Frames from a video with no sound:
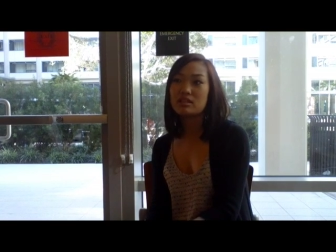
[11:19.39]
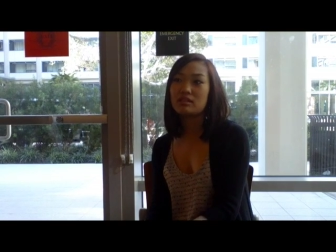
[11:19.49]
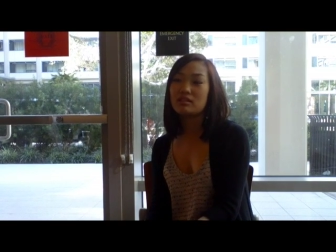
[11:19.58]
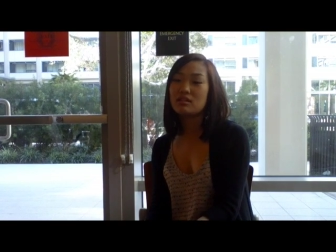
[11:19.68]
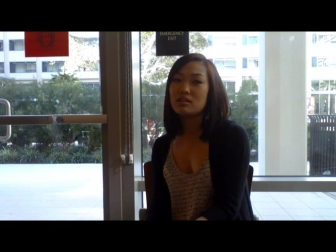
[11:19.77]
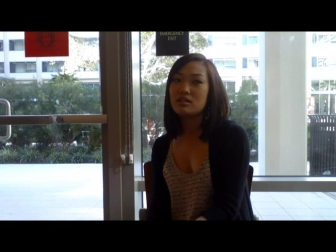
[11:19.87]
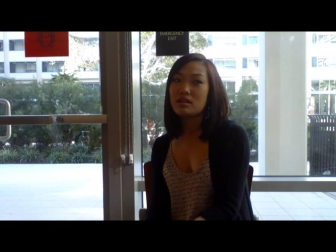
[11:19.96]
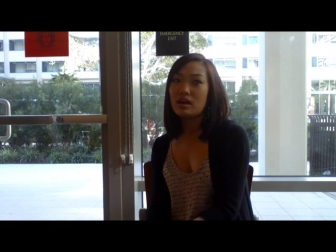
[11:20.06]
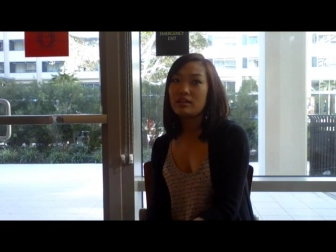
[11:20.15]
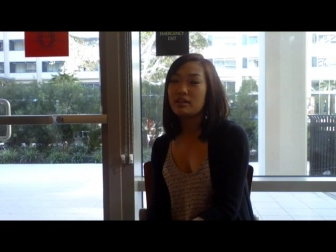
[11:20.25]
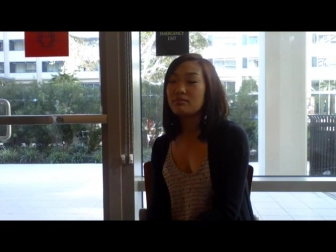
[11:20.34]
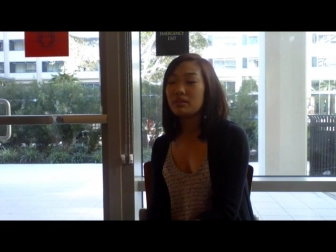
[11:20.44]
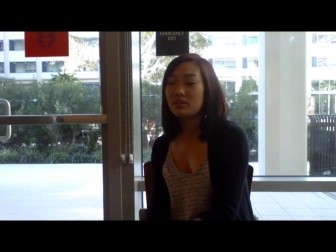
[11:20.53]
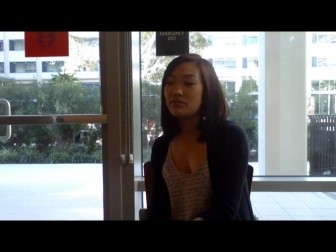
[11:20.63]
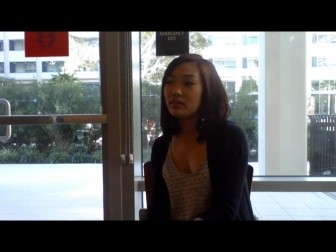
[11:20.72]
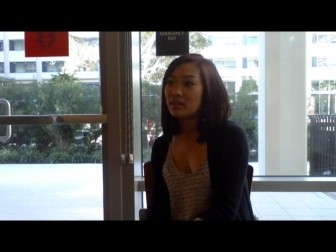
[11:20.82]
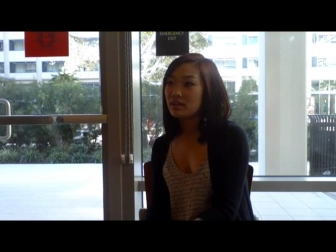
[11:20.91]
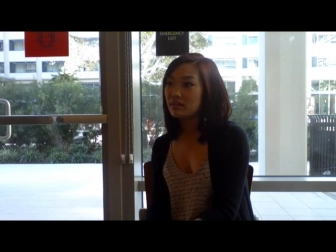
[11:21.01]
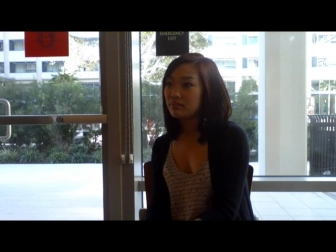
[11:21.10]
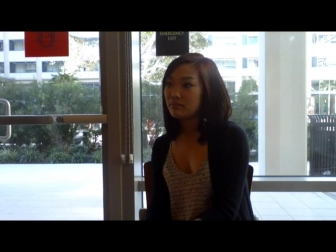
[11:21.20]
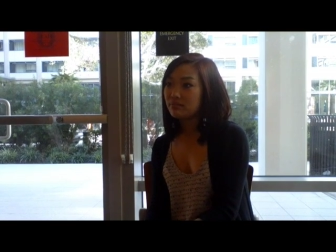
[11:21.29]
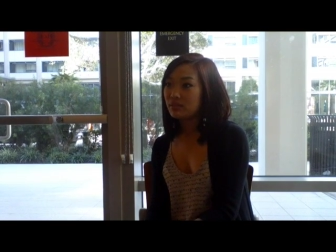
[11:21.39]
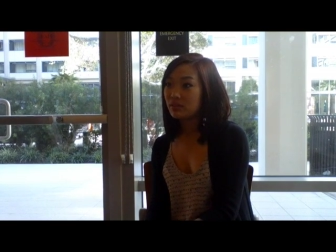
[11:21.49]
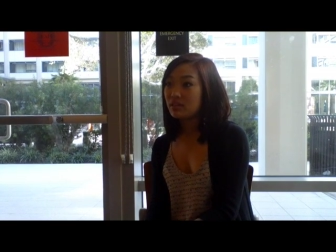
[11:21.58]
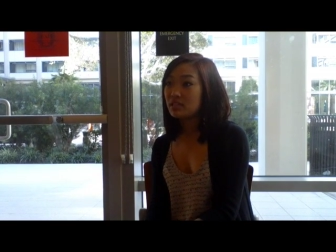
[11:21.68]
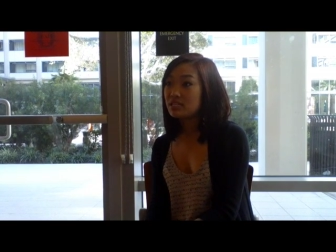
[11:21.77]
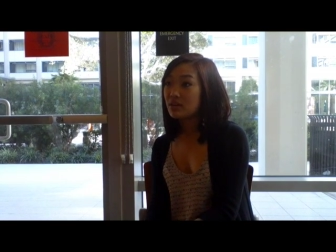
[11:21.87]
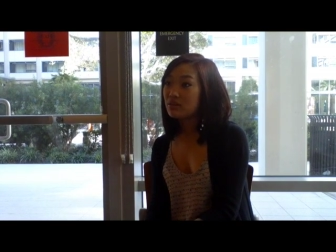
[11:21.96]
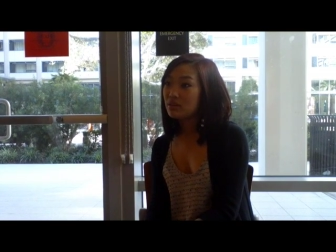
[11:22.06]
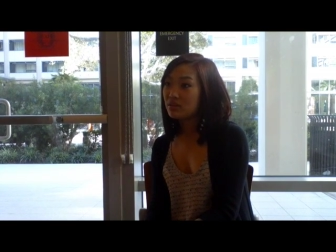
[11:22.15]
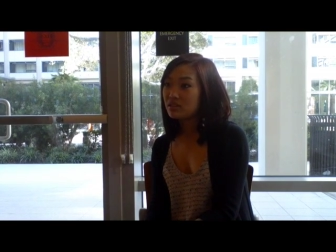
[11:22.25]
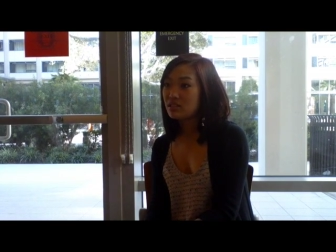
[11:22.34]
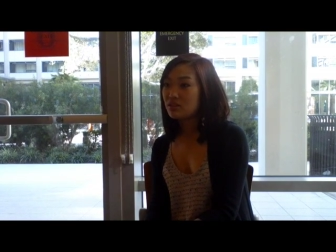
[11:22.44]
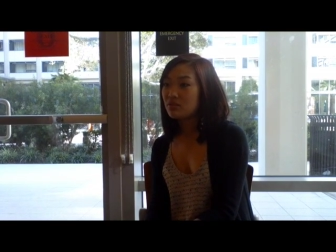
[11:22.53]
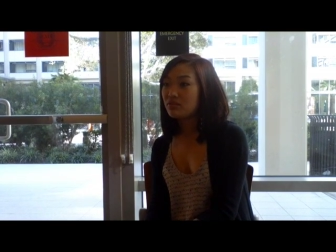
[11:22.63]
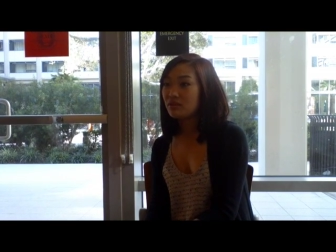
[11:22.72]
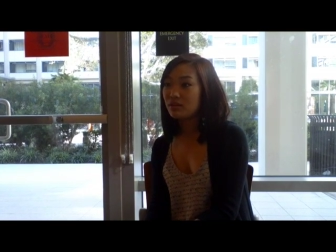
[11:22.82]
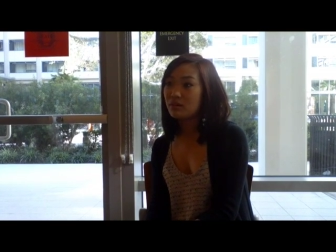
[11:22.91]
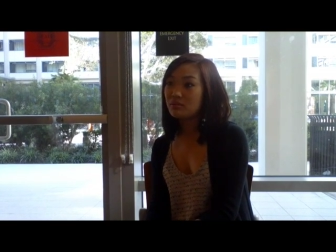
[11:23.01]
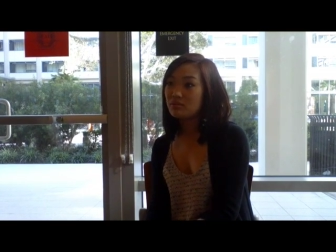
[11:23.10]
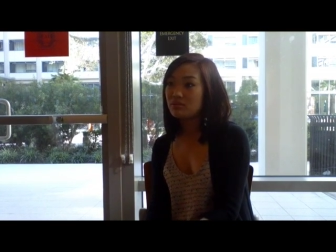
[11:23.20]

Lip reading: And they didn't believe in letting their kids out either, because I know in Vietnam